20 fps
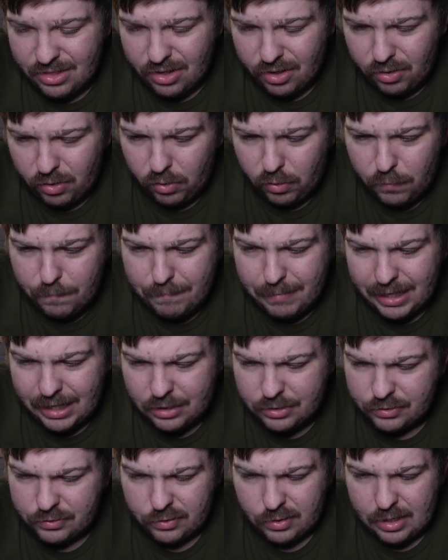the whole
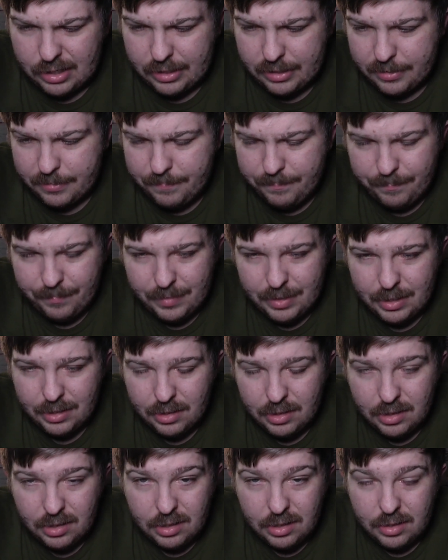mantra
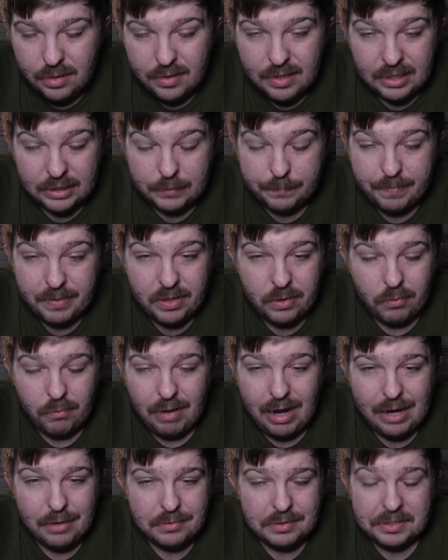that's been
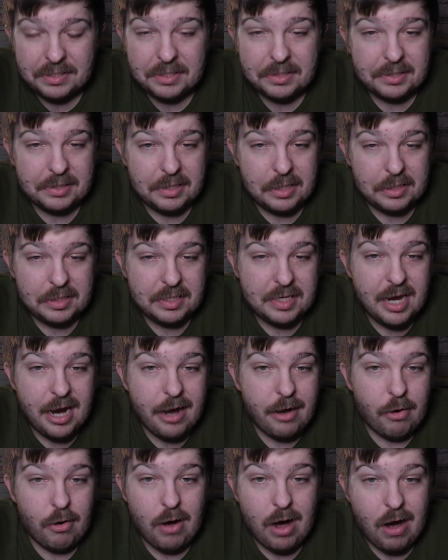around since the
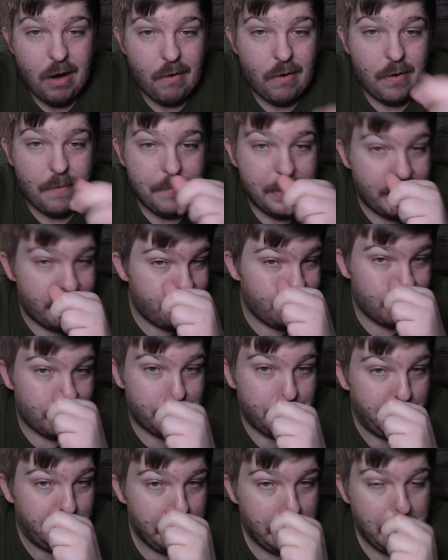Snyder era, mind
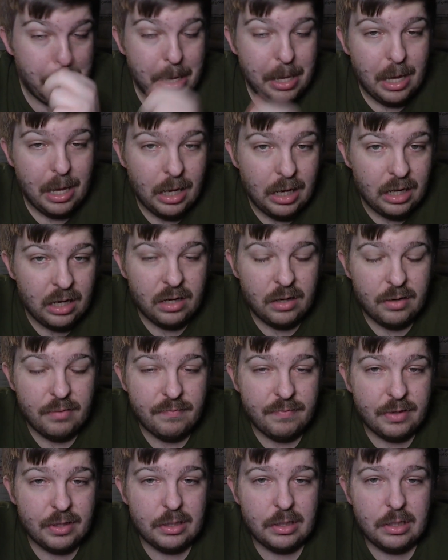you,
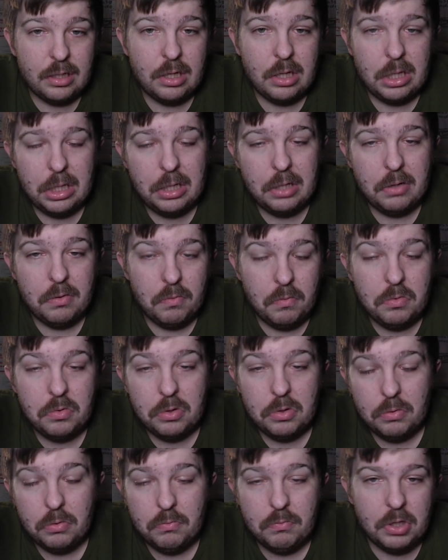of
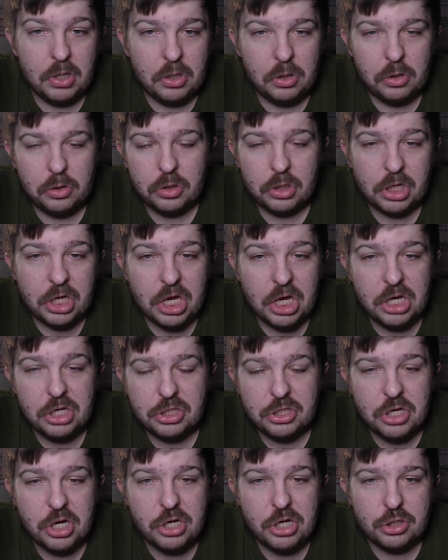well,
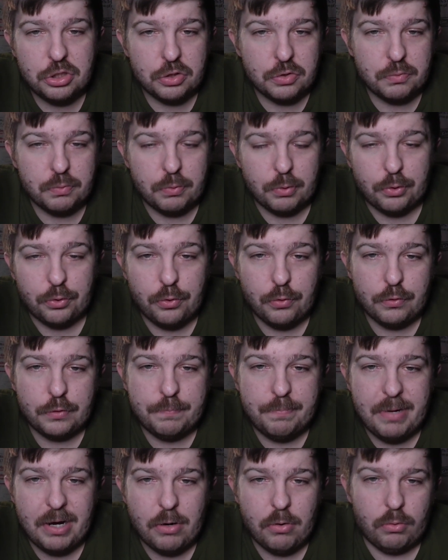K State just
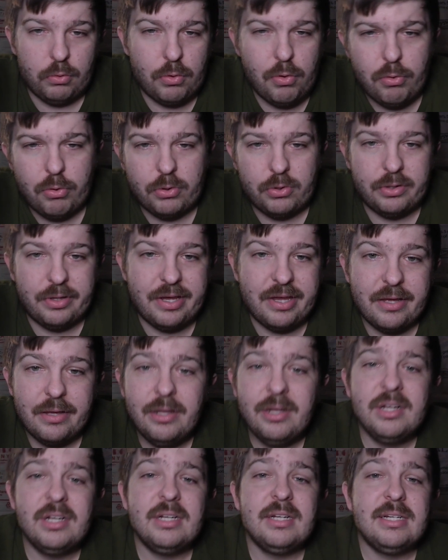recruits better
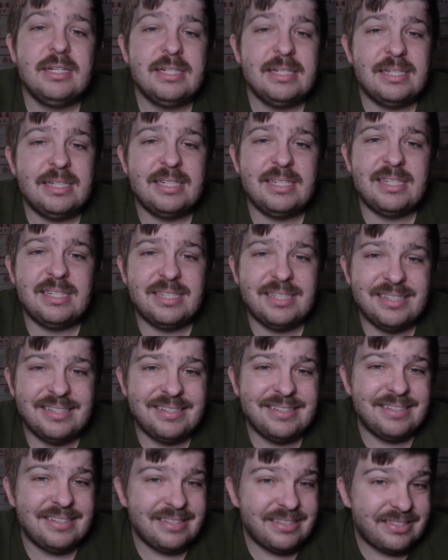locally
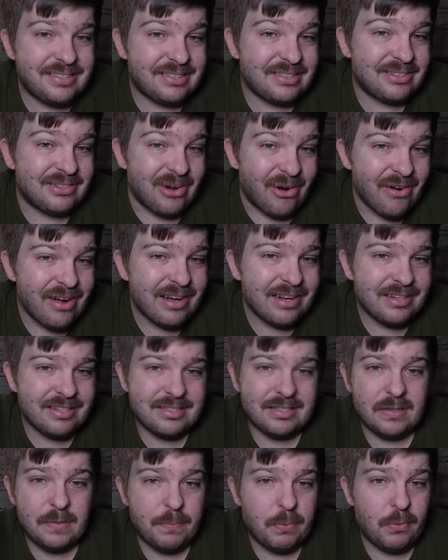is starting
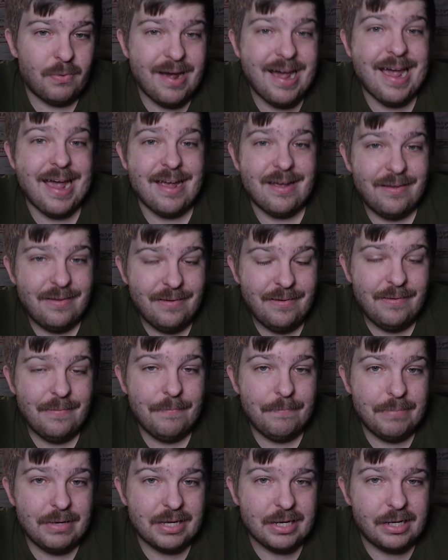to slip away
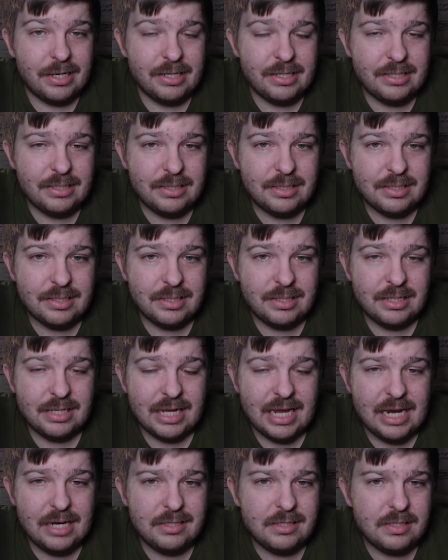because
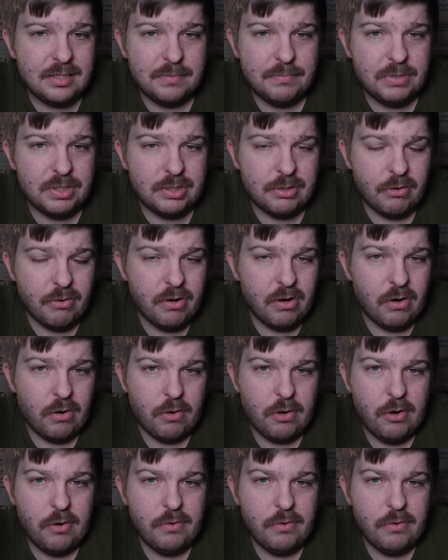Kansas and Missouri are